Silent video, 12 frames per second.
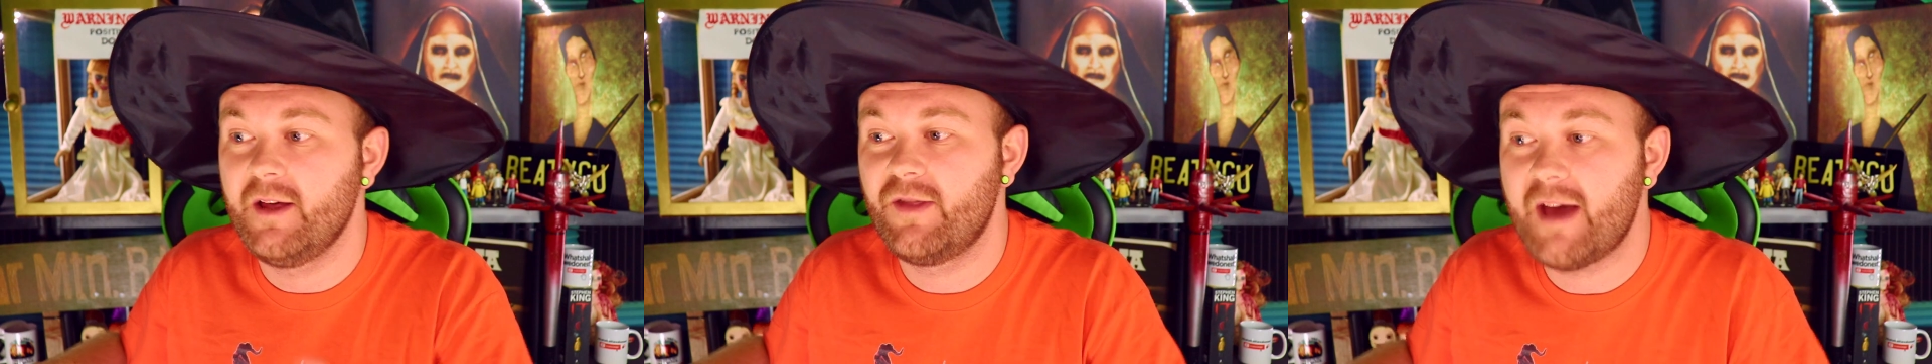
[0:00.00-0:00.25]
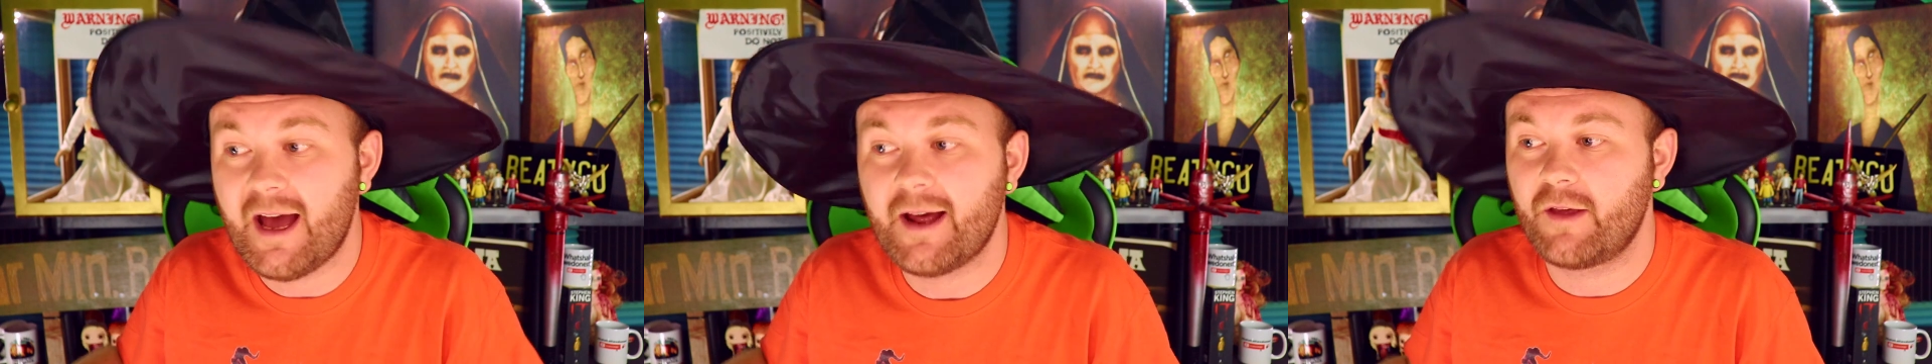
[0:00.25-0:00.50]

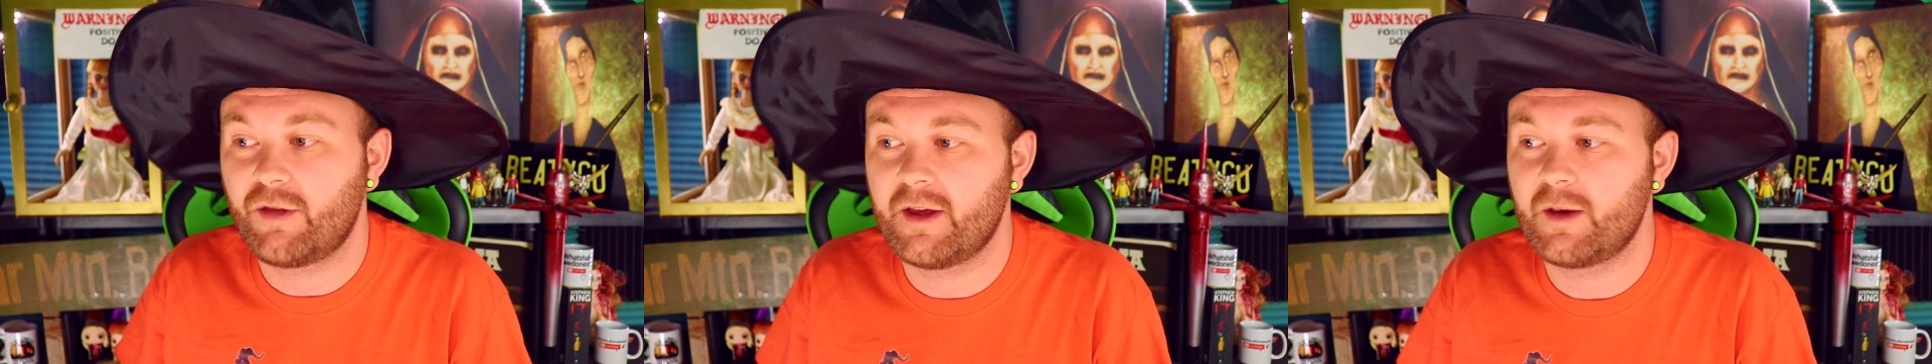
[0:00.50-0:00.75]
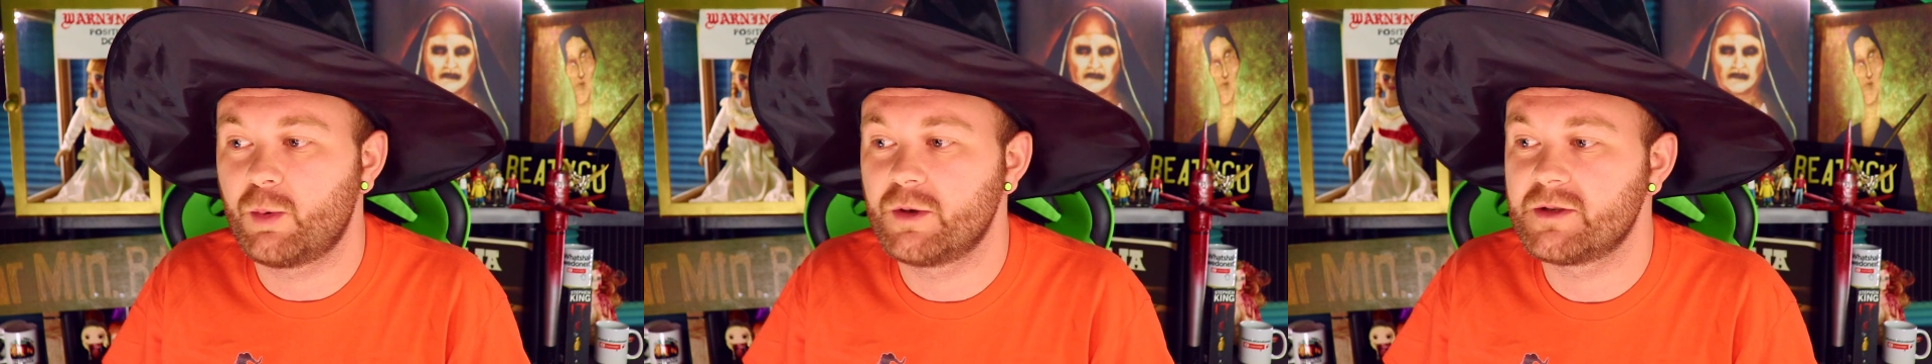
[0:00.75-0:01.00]
That I
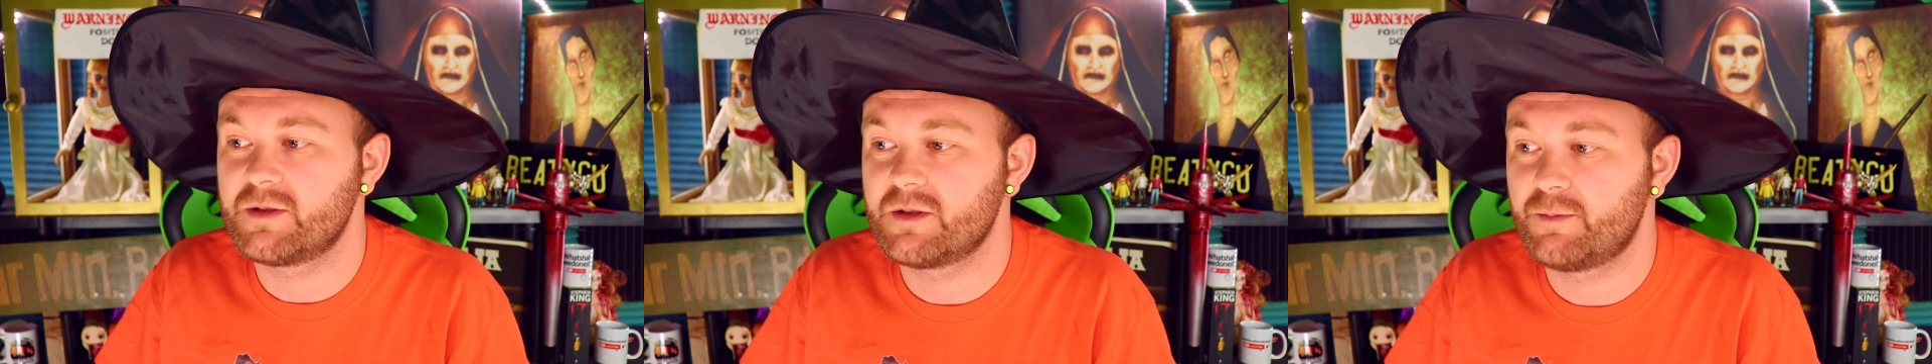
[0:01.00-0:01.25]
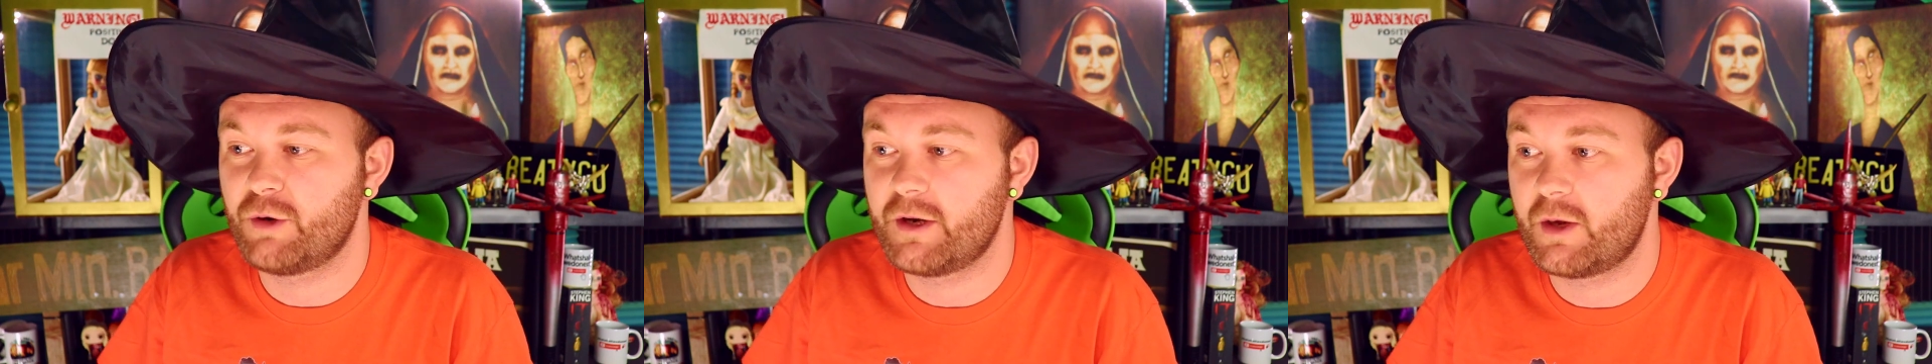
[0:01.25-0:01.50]
think
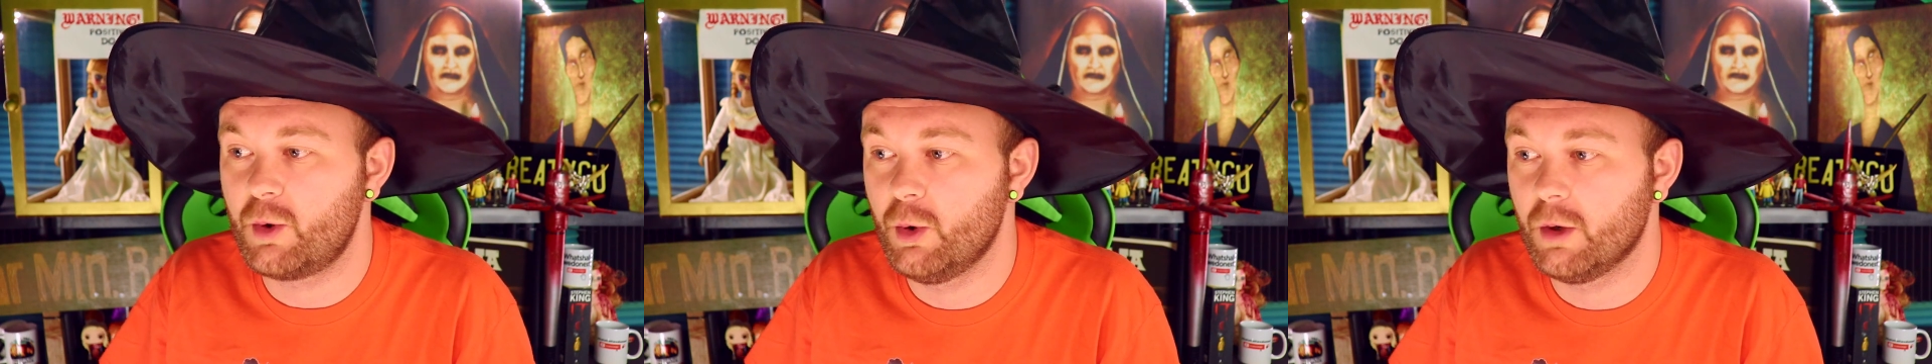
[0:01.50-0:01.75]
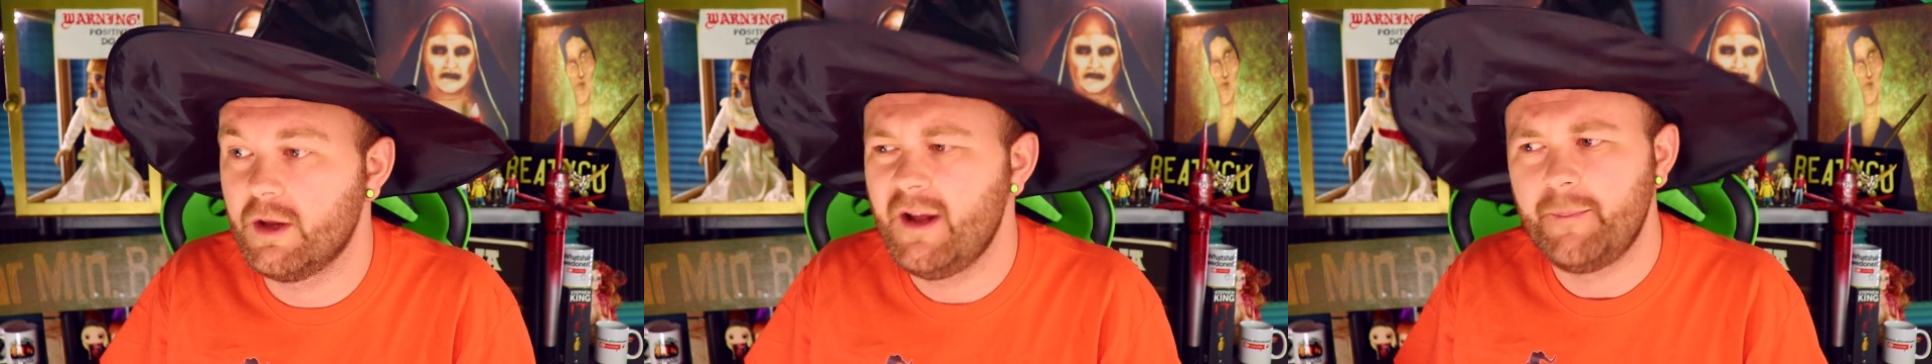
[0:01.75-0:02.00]
was pretty
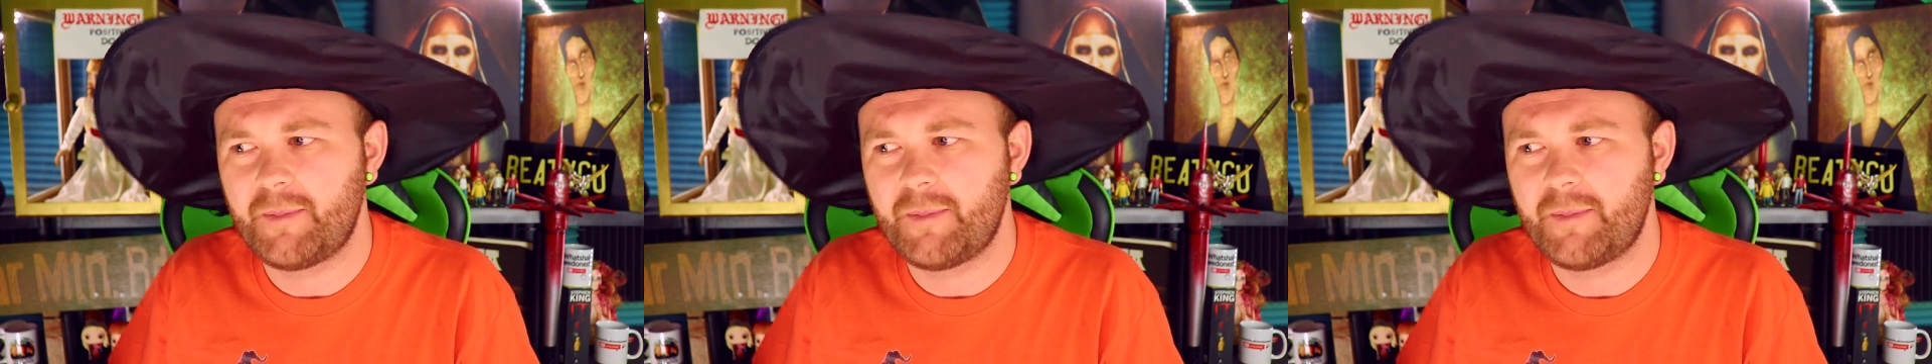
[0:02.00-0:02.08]
cool.